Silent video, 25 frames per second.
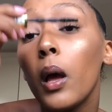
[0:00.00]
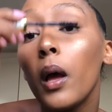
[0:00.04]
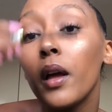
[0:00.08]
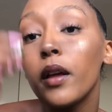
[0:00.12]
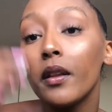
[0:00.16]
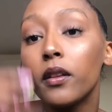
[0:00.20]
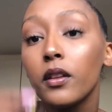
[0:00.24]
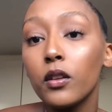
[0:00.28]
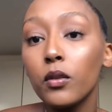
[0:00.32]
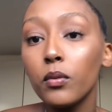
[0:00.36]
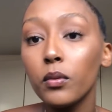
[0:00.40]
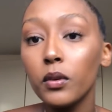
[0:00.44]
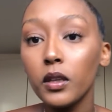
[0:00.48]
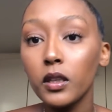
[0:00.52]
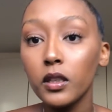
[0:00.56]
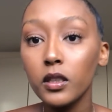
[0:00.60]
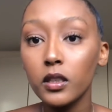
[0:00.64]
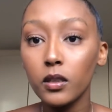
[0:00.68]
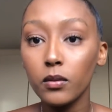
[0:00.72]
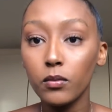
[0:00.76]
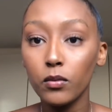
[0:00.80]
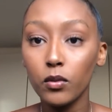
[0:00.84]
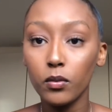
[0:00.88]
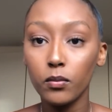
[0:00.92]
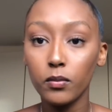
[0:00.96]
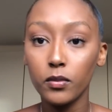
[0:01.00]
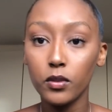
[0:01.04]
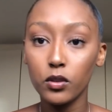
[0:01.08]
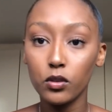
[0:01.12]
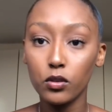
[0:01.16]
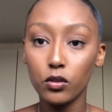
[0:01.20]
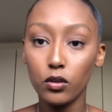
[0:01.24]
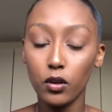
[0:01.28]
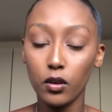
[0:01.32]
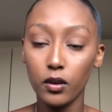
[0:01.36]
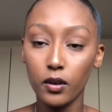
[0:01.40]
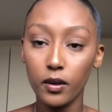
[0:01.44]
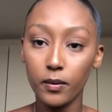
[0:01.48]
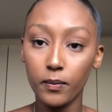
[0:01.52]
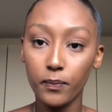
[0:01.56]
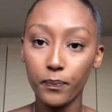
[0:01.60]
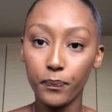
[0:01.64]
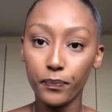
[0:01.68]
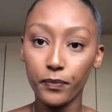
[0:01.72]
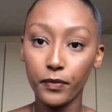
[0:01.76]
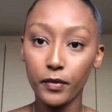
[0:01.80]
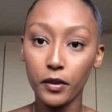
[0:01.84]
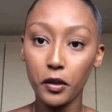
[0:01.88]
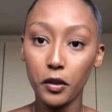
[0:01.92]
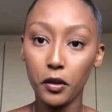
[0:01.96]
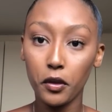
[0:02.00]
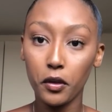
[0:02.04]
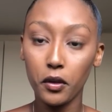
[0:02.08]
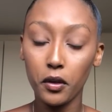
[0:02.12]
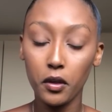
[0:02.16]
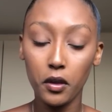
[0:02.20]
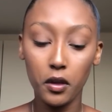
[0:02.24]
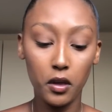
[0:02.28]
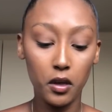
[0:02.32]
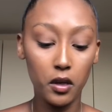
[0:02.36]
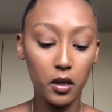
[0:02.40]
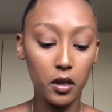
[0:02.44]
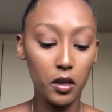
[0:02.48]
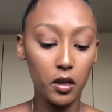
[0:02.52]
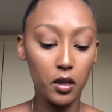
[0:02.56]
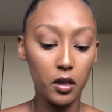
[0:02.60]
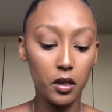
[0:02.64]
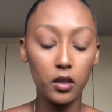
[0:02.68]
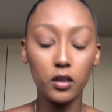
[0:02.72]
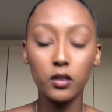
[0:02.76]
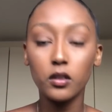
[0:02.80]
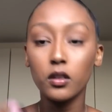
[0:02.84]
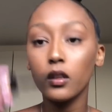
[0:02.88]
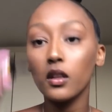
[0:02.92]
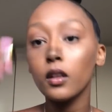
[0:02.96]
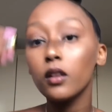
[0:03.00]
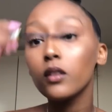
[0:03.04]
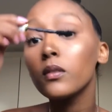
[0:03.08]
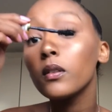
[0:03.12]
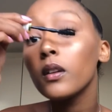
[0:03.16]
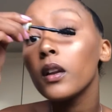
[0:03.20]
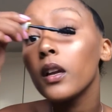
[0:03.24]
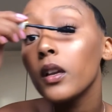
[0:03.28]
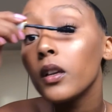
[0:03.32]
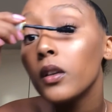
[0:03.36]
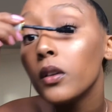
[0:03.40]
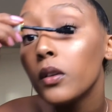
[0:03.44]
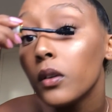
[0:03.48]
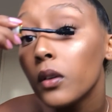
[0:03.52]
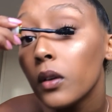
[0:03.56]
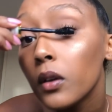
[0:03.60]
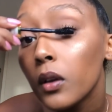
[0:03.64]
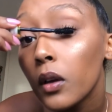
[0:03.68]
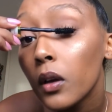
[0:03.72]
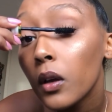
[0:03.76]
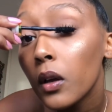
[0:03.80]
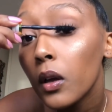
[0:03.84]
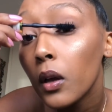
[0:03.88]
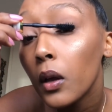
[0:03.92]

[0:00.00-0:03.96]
I think we need some more mascara. Yeah, so that's what I do.